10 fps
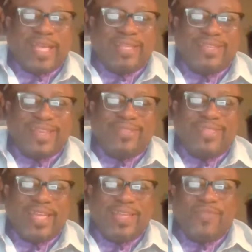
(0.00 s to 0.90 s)
That's it.
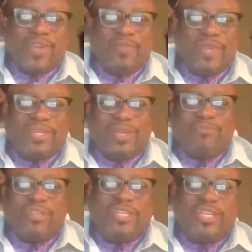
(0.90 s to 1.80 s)
Thank you very much. I
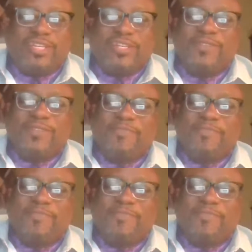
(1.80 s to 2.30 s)
appreciate you.